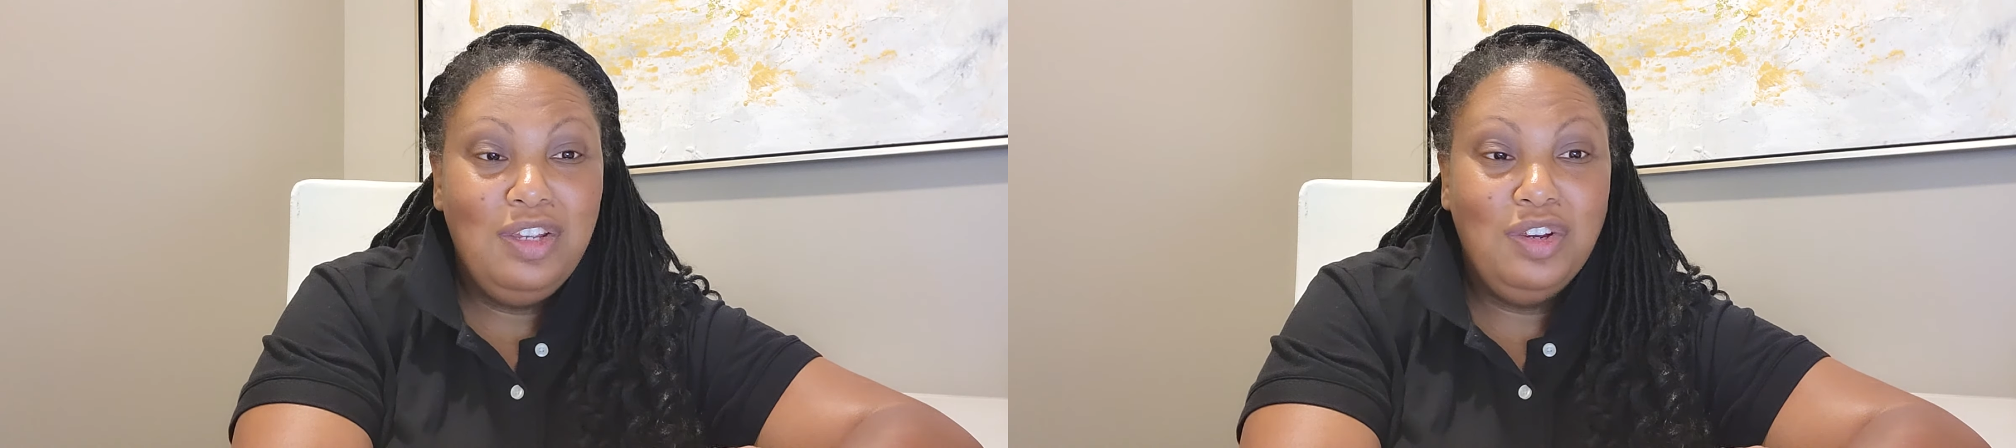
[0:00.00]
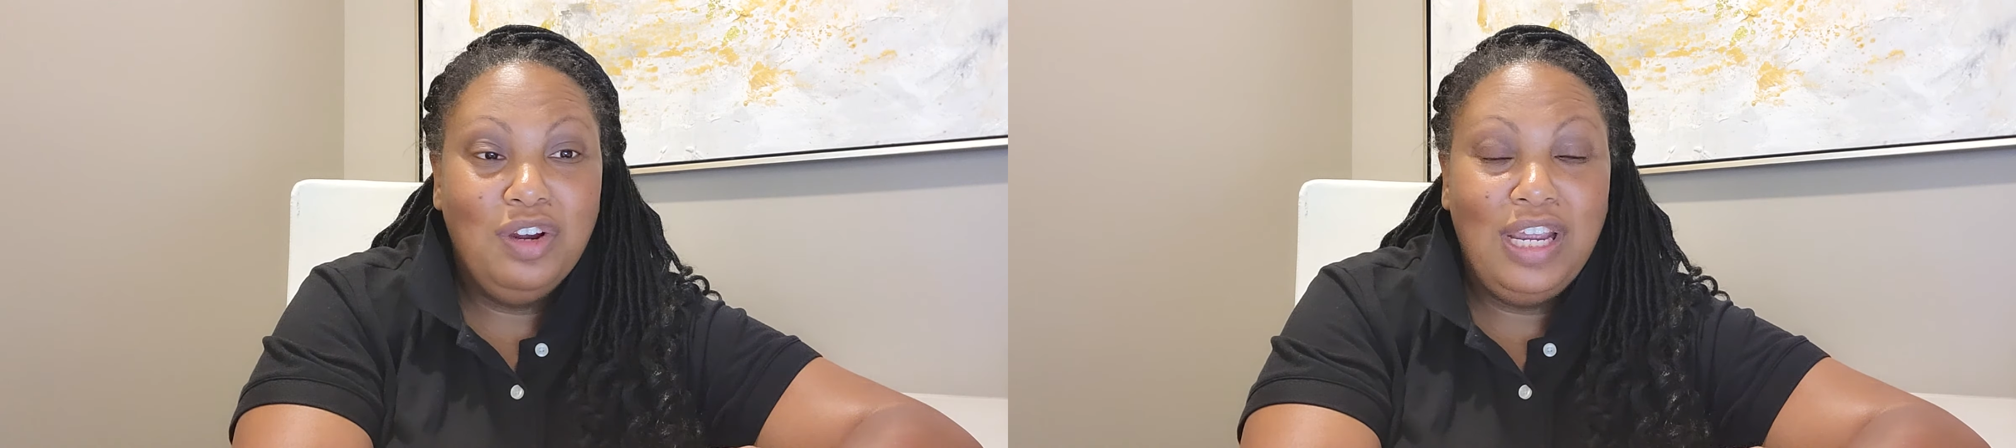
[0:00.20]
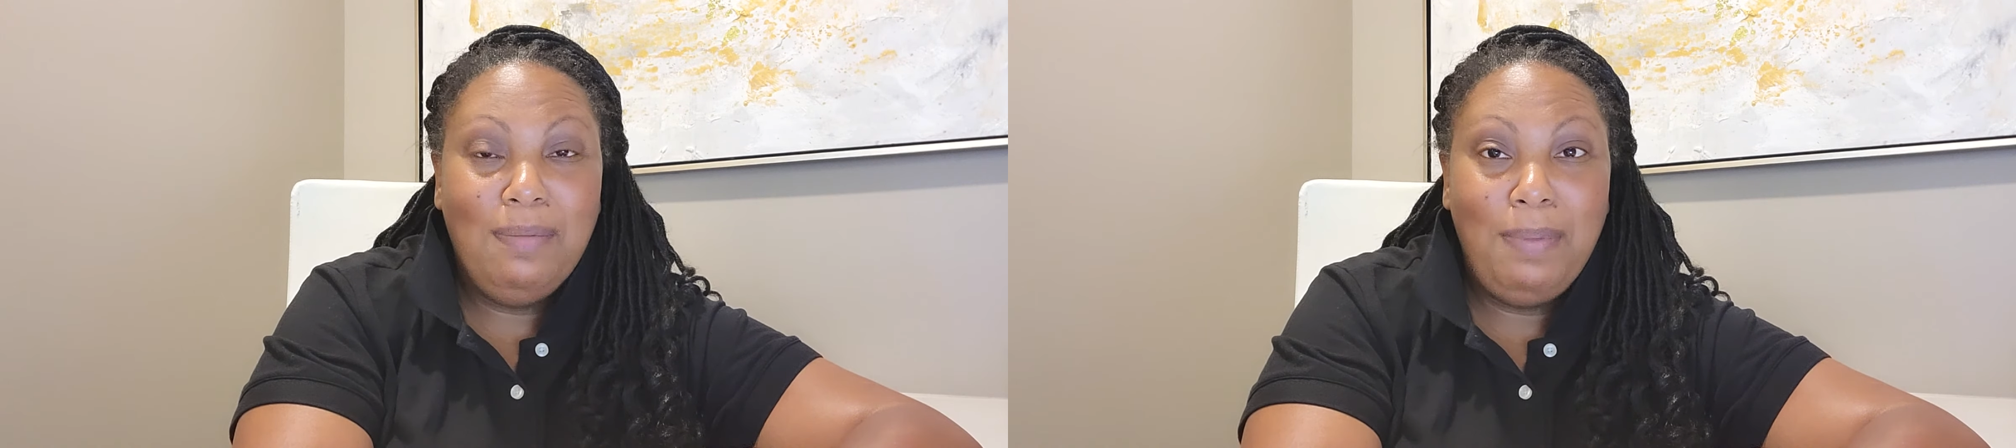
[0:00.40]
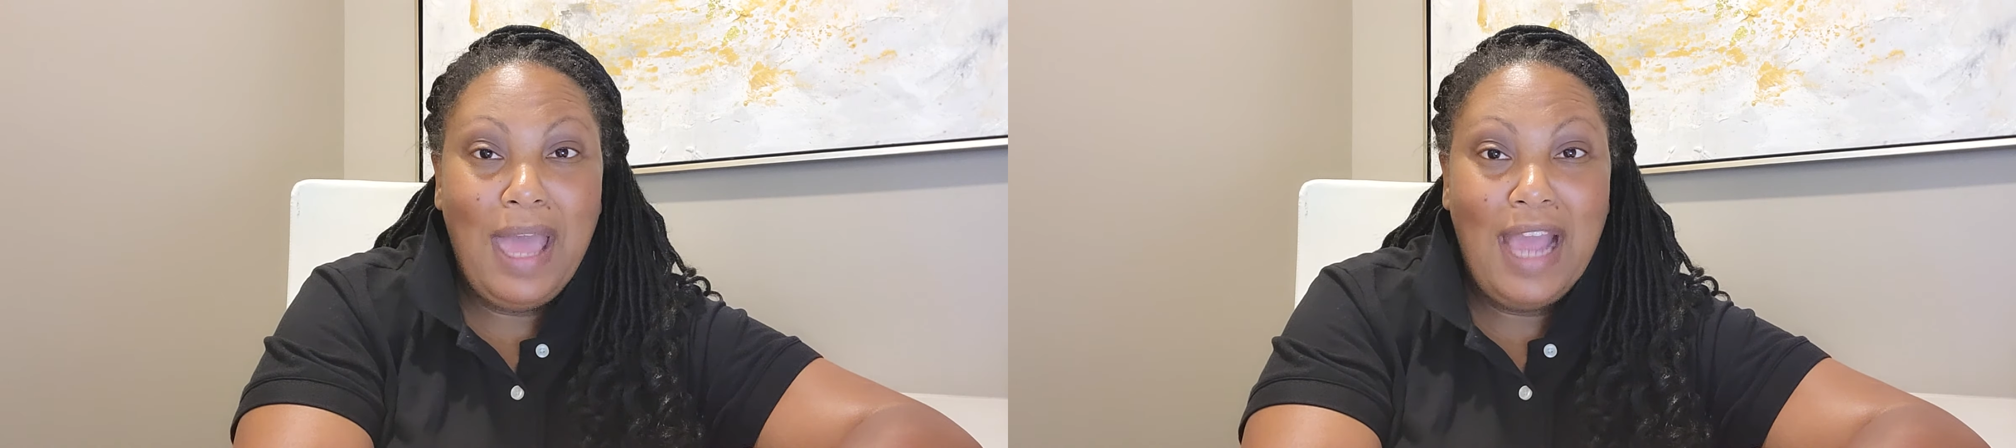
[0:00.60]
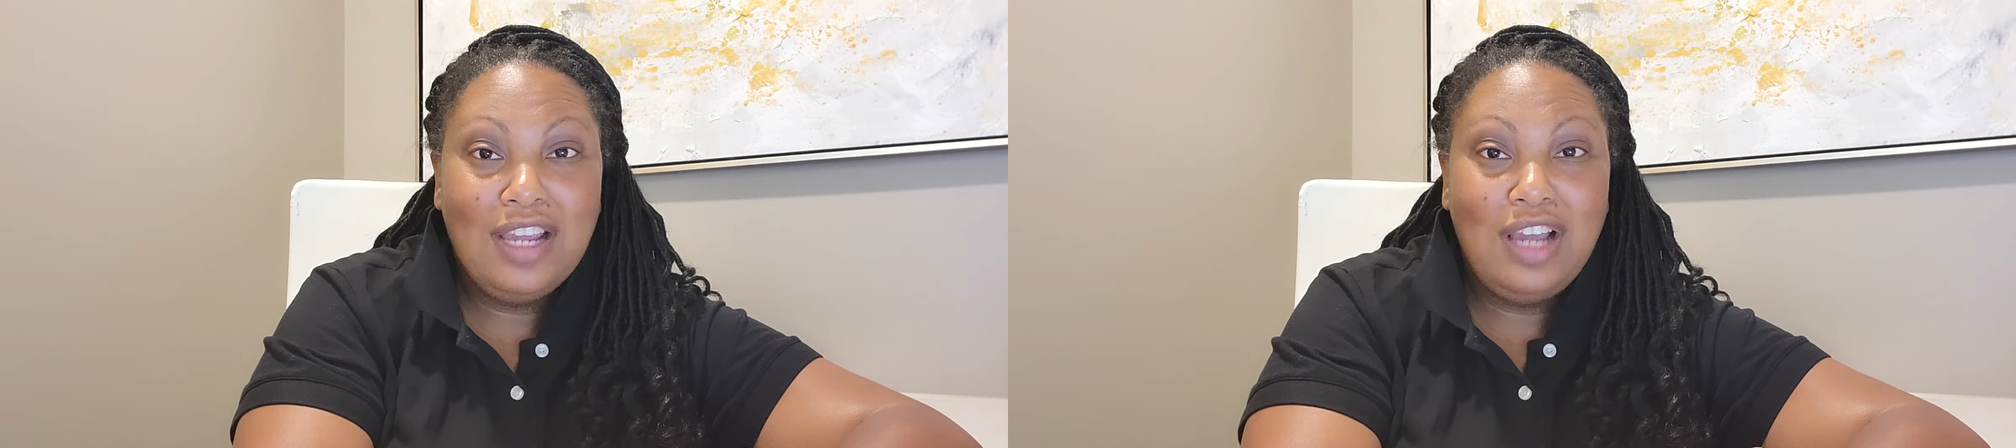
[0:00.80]
your
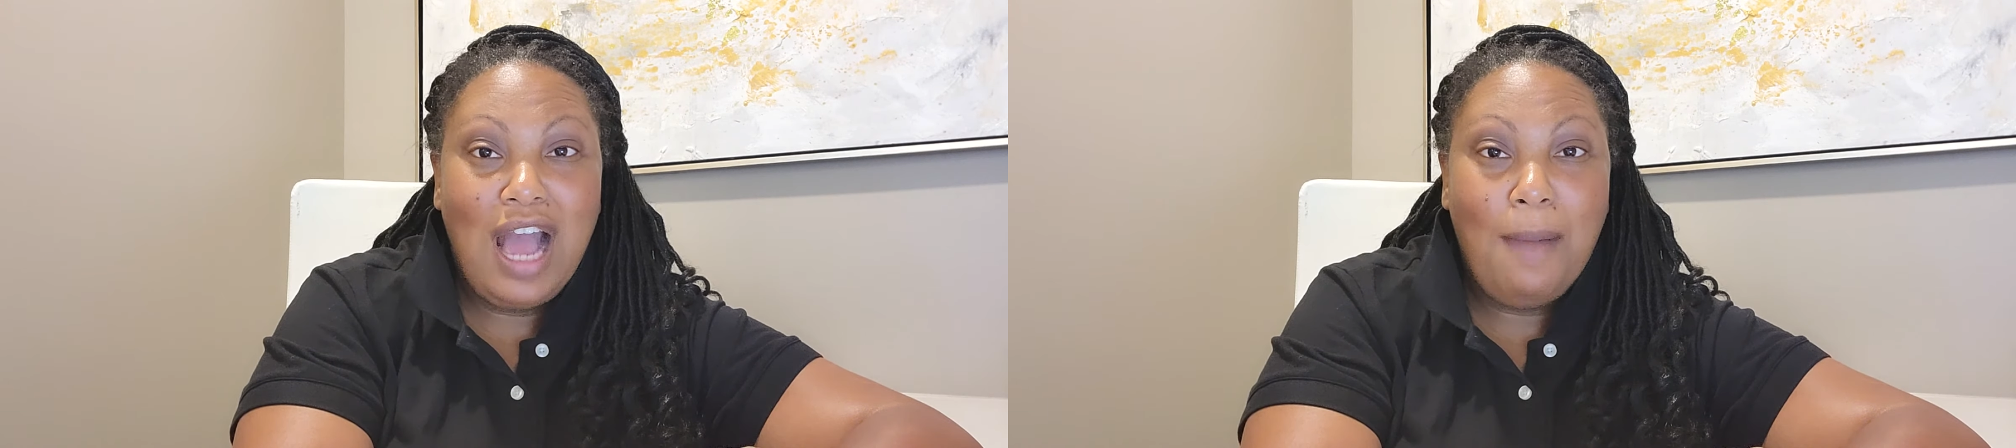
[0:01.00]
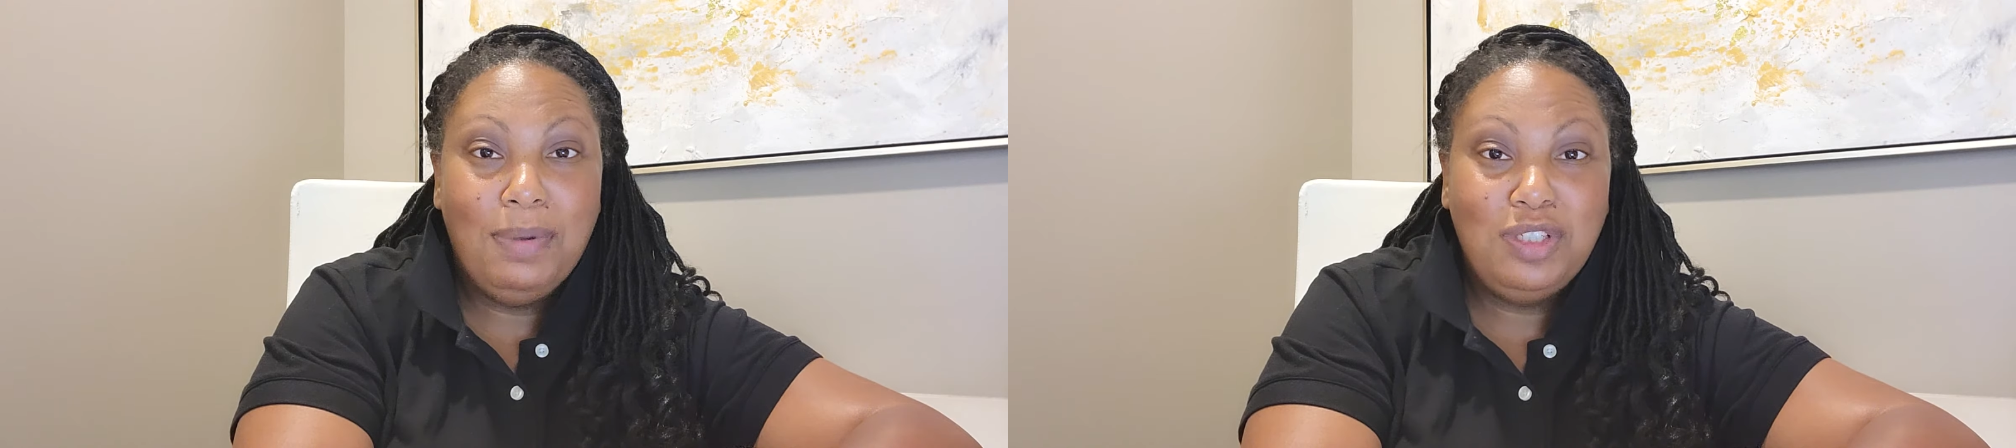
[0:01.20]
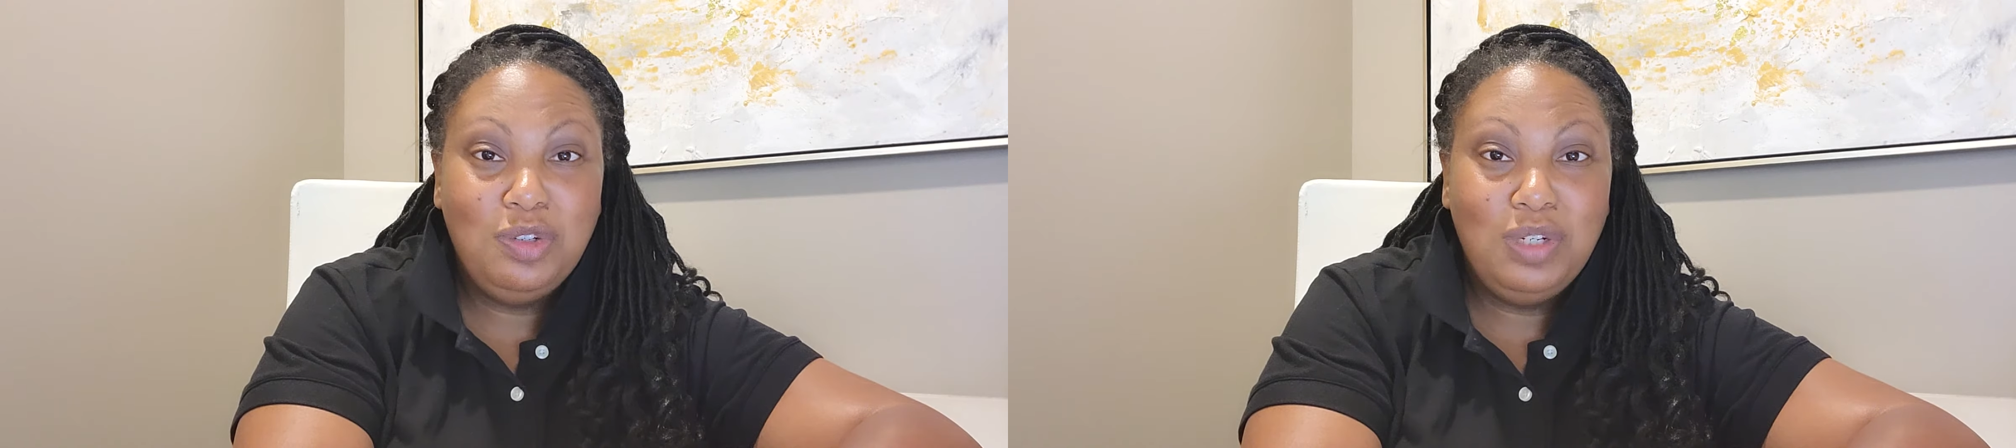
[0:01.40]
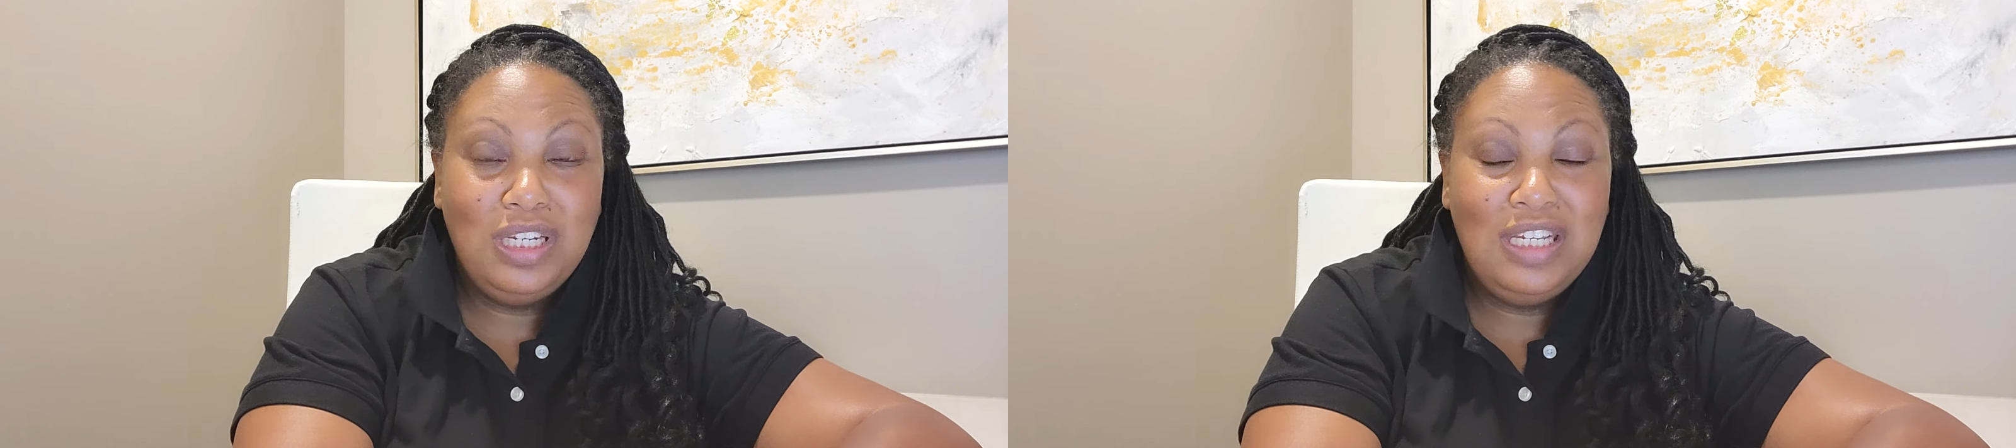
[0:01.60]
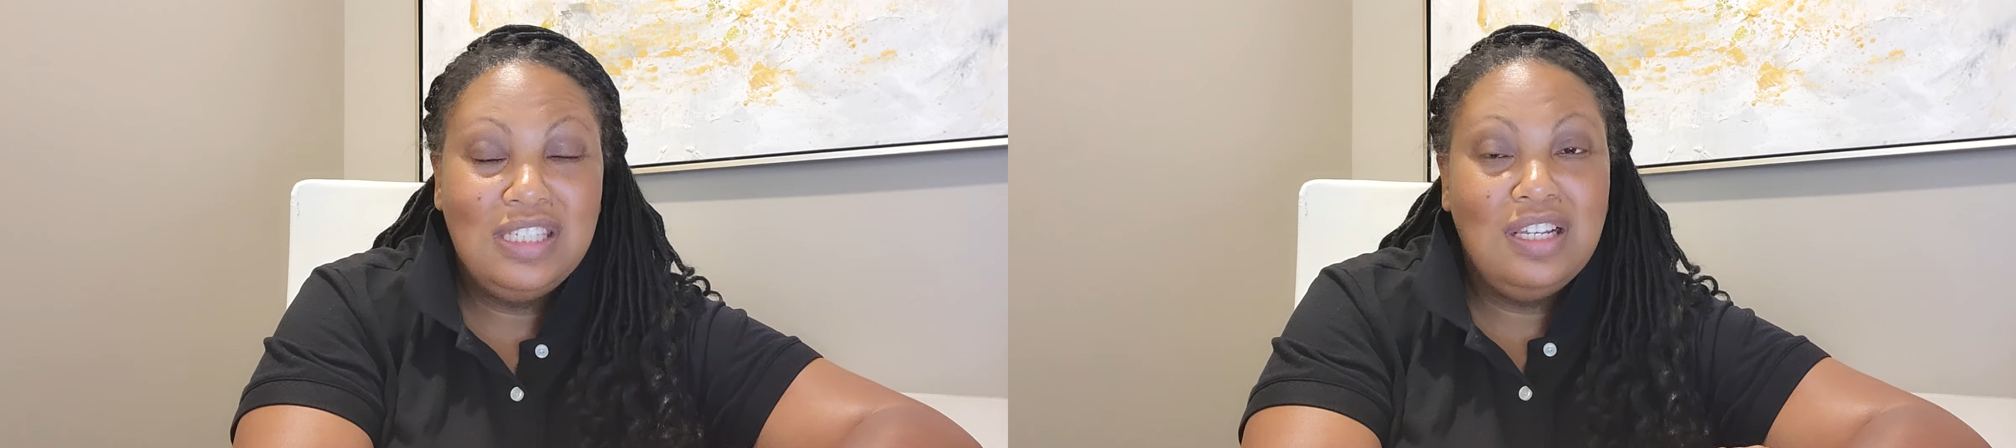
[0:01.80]
impact,
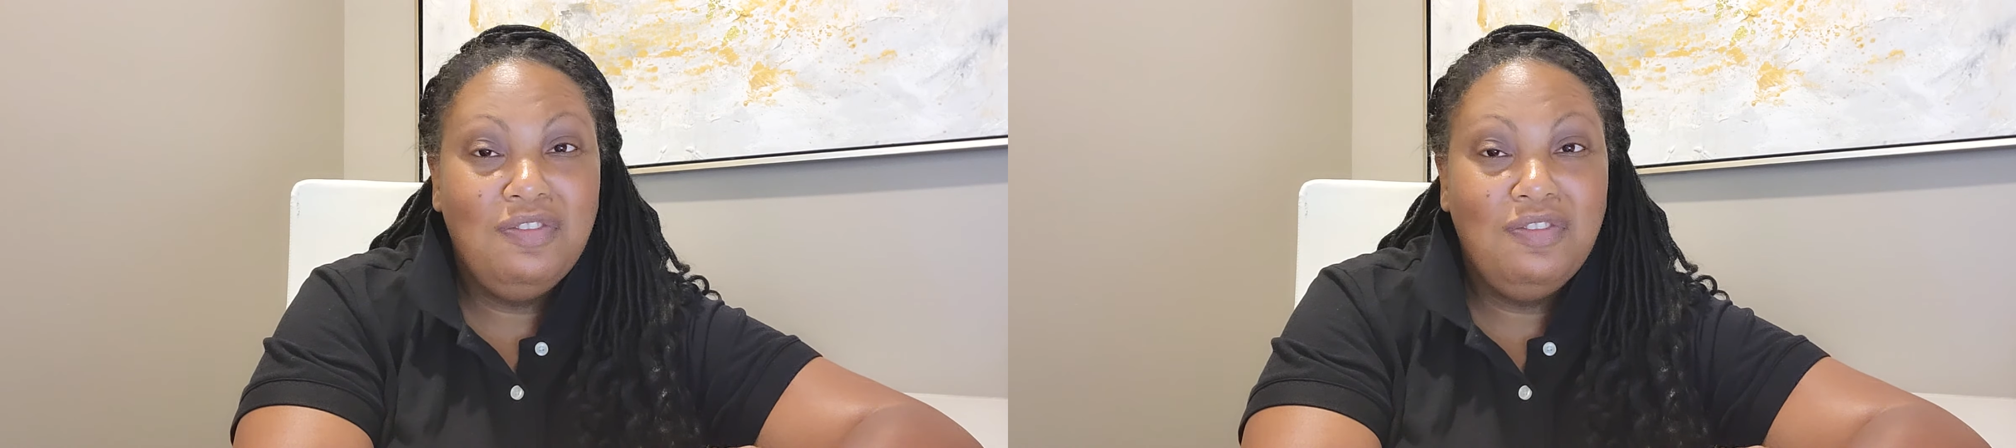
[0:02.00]
opportunities,